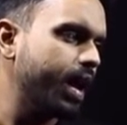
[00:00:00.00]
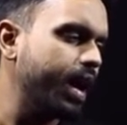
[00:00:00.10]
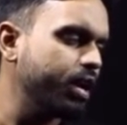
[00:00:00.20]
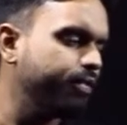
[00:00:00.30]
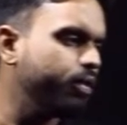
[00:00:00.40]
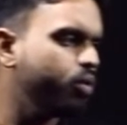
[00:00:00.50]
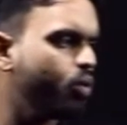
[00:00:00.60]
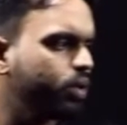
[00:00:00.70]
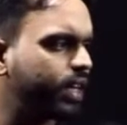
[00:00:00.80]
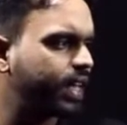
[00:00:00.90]
And if you
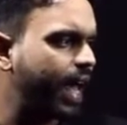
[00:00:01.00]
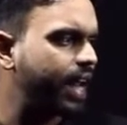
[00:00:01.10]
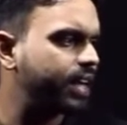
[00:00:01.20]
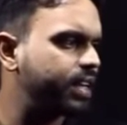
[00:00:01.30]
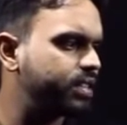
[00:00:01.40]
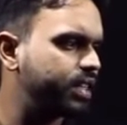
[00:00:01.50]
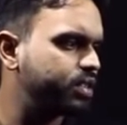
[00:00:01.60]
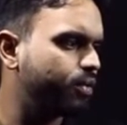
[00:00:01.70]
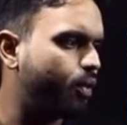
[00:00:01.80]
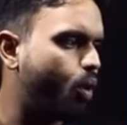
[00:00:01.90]
know the characteristics
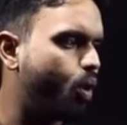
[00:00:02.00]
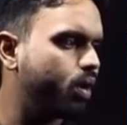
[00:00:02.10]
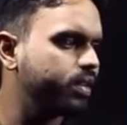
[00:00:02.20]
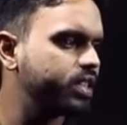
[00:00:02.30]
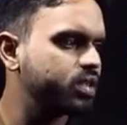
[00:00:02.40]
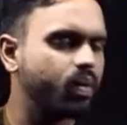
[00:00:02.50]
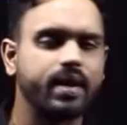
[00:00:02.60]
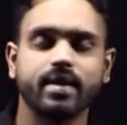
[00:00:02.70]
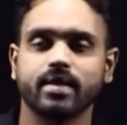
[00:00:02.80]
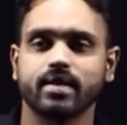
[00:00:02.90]
of all these
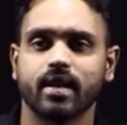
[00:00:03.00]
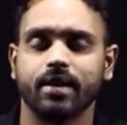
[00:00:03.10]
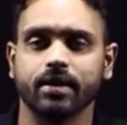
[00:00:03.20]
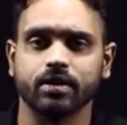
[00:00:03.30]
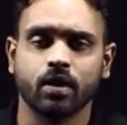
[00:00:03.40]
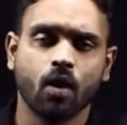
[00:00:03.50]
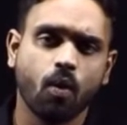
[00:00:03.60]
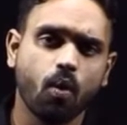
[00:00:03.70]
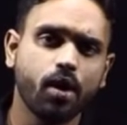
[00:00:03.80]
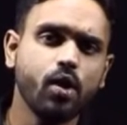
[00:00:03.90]
26 letters,
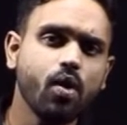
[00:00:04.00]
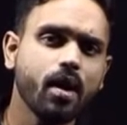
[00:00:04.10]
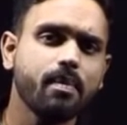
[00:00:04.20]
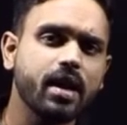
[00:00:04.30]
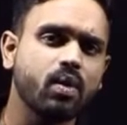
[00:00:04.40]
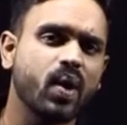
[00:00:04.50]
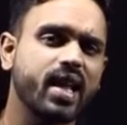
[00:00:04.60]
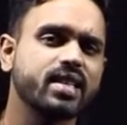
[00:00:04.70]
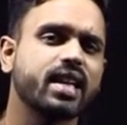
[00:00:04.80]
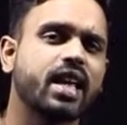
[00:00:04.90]
what do I mean when
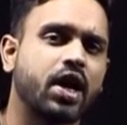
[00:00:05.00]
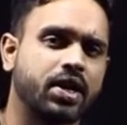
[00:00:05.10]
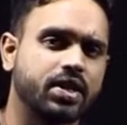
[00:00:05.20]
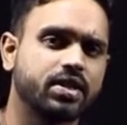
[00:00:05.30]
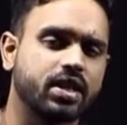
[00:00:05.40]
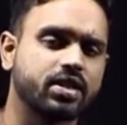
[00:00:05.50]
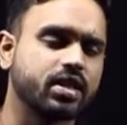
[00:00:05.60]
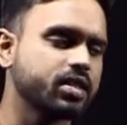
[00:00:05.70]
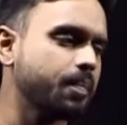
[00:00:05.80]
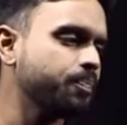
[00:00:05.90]
I say characteristics
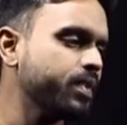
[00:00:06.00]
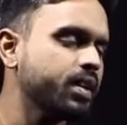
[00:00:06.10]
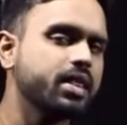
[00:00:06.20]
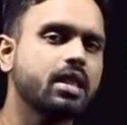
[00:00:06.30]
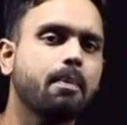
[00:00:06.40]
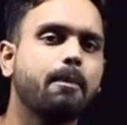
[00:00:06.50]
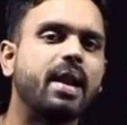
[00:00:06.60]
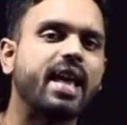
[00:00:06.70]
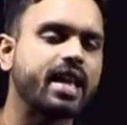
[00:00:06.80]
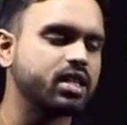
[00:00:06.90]
is the
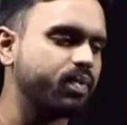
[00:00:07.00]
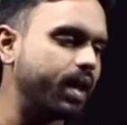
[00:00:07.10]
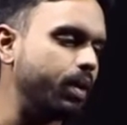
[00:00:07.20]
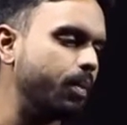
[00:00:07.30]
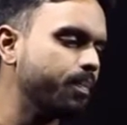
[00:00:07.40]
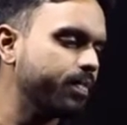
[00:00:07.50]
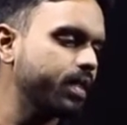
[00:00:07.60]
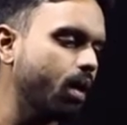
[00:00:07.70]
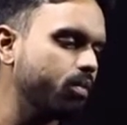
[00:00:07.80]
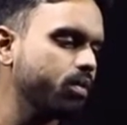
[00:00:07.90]
place value.
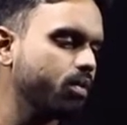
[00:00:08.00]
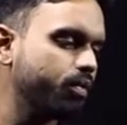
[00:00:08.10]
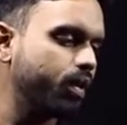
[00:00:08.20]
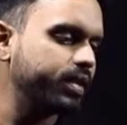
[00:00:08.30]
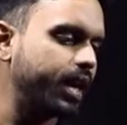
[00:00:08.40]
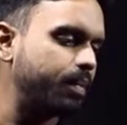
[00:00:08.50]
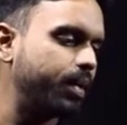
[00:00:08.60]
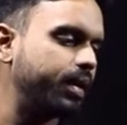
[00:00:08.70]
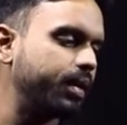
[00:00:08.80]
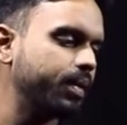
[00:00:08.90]
Now, for that
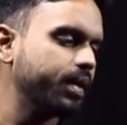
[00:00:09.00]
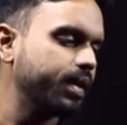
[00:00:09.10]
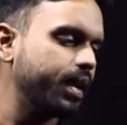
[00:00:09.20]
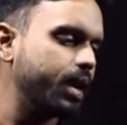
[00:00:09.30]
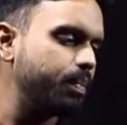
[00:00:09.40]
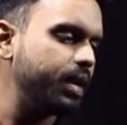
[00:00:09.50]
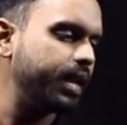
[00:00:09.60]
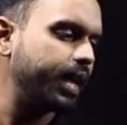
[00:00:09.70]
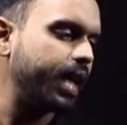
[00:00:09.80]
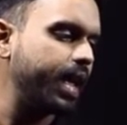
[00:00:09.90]
matter, let me
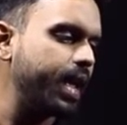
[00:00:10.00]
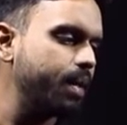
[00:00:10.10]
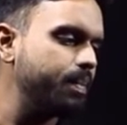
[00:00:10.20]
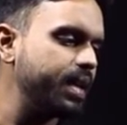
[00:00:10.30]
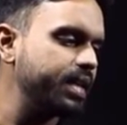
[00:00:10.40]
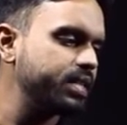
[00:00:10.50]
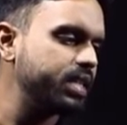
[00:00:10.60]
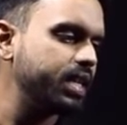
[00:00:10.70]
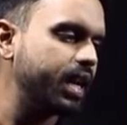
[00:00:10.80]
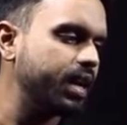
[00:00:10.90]
take A, B,
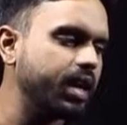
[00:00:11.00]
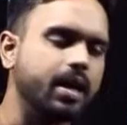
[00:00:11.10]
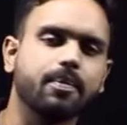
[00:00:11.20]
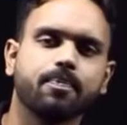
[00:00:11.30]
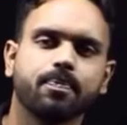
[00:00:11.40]
C, and D.